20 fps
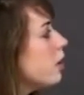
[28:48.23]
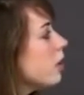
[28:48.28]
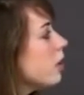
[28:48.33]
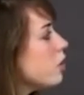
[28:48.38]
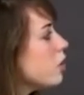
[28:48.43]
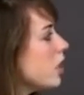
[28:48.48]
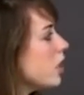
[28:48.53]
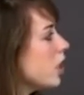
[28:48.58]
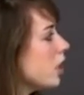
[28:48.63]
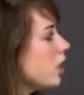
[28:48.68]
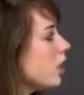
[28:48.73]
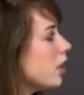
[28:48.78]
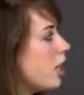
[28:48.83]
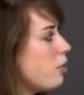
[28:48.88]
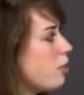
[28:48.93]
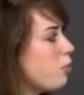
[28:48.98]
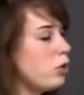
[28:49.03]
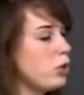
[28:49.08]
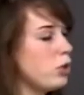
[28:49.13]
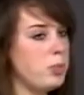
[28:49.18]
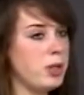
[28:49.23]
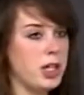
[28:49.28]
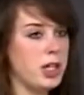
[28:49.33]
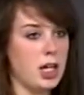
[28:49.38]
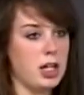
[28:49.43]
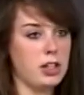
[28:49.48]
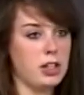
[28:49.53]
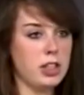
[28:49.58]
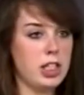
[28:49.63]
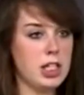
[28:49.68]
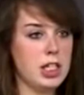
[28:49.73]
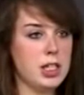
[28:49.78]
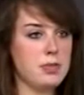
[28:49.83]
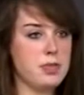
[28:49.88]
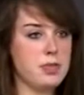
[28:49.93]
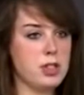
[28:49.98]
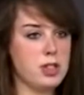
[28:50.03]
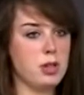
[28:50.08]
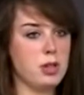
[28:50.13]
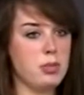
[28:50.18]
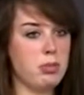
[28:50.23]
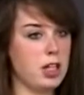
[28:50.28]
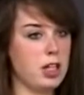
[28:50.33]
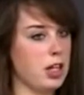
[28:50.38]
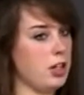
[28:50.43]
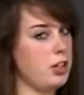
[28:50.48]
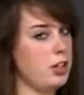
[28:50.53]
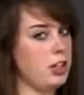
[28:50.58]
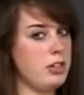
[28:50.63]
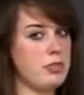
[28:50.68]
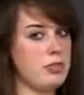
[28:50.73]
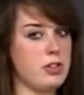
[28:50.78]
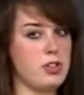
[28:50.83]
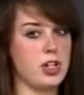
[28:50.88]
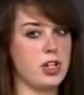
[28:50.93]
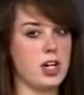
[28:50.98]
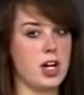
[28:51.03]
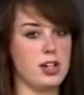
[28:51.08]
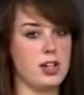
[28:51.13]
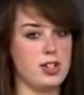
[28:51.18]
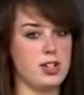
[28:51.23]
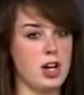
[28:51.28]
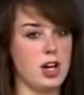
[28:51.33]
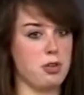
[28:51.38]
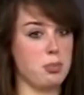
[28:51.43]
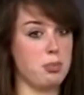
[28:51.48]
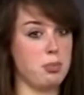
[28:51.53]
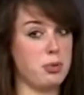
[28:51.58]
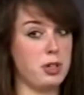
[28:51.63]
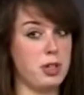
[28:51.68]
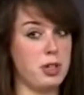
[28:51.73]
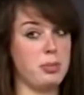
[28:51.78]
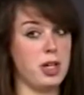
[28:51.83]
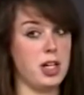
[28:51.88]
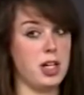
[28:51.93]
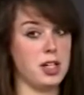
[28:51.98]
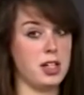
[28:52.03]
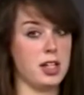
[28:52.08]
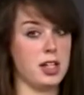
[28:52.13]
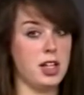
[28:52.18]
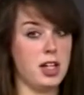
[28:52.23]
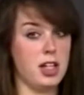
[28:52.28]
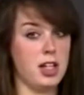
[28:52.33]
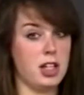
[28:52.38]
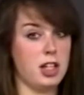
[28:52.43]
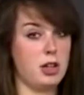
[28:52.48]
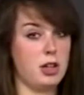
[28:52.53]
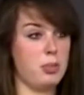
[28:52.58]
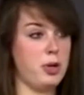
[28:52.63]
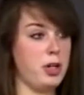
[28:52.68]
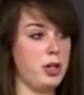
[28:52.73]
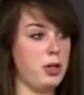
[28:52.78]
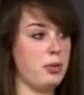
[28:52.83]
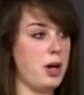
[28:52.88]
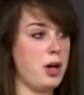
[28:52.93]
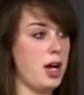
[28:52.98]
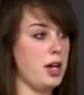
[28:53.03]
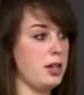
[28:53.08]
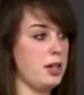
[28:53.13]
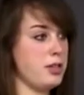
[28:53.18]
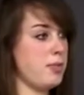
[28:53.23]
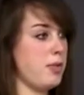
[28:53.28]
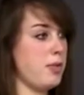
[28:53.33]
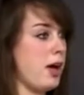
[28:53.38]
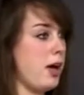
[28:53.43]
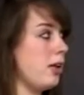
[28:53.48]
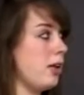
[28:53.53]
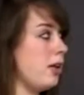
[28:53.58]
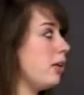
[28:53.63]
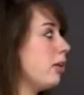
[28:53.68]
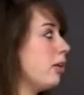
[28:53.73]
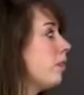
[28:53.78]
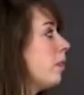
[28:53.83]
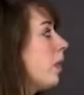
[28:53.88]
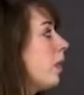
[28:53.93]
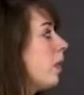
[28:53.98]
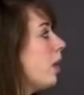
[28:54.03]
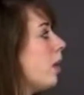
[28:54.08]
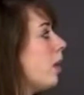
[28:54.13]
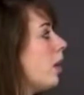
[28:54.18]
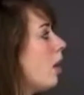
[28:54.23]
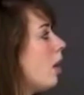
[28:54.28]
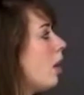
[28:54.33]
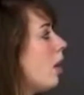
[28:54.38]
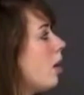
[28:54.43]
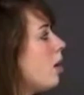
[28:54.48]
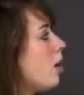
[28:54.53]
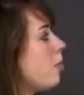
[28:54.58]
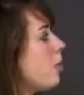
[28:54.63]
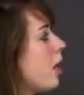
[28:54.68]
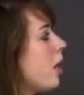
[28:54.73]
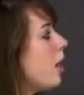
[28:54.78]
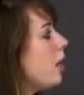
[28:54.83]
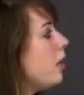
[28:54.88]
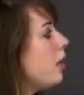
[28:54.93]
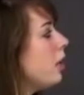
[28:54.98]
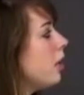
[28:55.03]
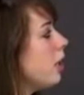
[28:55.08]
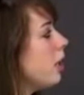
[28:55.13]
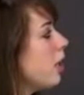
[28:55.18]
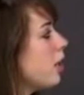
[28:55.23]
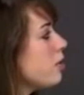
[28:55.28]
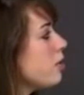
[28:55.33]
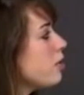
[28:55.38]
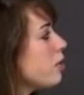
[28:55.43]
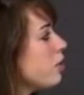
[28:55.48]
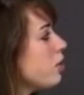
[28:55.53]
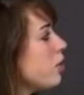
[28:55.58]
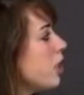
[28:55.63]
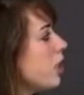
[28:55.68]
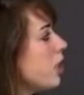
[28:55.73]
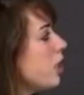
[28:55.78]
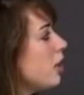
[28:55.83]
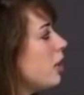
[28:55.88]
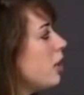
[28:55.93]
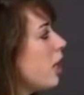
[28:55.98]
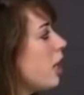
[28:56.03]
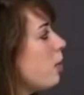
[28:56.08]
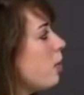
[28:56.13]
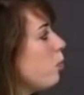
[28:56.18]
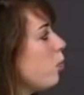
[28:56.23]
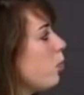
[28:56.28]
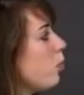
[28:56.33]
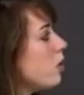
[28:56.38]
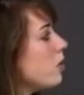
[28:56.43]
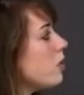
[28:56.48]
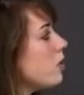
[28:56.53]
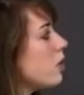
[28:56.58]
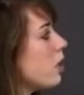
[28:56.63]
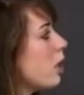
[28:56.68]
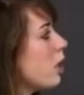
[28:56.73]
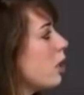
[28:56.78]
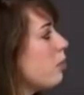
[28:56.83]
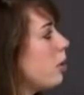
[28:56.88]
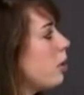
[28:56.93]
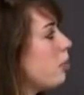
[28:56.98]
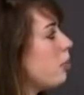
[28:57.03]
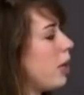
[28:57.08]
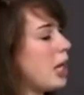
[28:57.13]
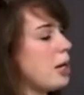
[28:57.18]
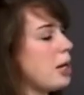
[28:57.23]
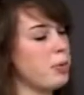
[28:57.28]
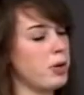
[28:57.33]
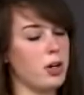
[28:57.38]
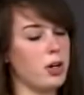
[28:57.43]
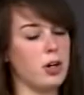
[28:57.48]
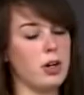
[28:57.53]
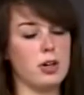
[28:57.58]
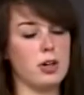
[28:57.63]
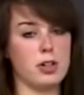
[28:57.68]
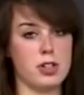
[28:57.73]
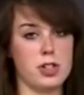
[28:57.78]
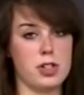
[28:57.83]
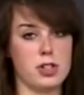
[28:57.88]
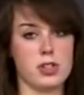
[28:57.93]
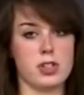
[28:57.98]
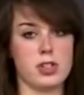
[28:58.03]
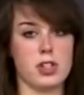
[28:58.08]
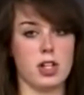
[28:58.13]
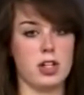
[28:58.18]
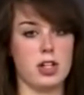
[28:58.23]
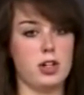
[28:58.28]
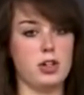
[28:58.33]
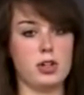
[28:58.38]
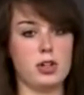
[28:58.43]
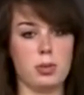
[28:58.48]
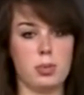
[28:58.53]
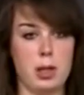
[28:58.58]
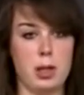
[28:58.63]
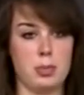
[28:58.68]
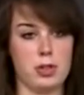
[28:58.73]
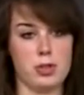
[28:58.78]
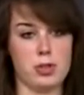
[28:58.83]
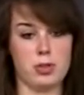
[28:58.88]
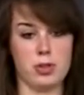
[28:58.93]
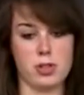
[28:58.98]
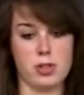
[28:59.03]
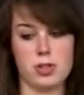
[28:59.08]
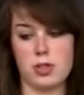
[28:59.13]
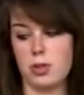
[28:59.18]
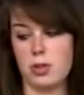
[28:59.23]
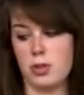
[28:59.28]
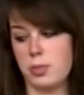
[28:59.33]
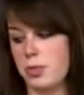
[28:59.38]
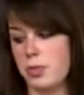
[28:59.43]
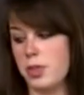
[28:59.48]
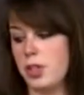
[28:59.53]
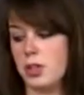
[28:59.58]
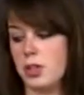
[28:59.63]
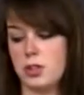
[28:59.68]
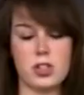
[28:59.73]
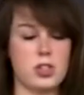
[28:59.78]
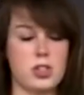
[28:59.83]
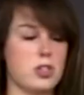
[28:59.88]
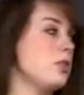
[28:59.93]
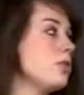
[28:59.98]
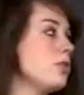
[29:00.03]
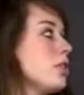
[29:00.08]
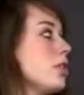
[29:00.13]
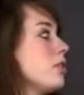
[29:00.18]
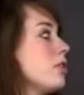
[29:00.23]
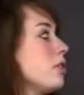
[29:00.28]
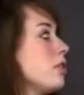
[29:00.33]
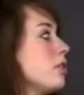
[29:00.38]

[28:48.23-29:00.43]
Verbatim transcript: shaded them with banana leaves. Banana leaves, as you guys know, are pretty big. They're pretty wide as well. Um, and then they also shaded them with some paper or just a neutral paper source, so you know, just using some